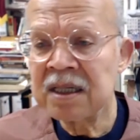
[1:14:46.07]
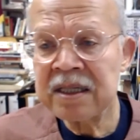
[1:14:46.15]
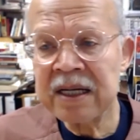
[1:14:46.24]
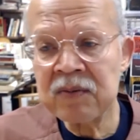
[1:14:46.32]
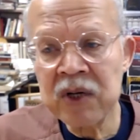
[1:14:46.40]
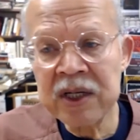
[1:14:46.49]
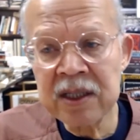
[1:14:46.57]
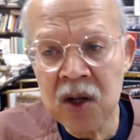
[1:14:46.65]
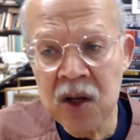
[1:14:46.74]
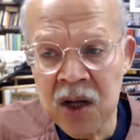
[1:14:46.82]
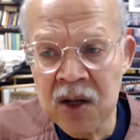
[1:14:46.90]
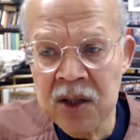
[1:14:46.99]
that went
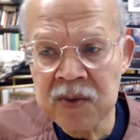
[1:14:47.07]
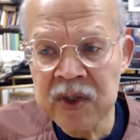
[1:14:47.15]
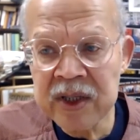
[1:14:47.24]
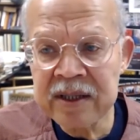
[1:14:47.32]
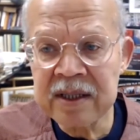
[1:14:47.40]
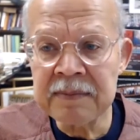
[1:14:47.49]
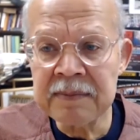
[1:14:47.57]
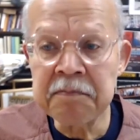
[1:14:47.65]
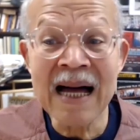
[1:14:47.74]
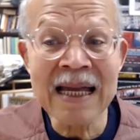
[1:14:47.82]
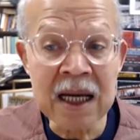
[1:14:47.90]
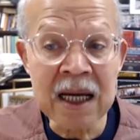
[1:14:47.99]
along with the
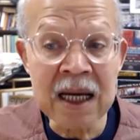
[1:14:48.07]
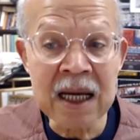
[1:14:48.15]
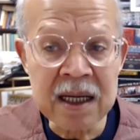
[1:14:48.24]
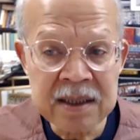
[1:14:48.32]
model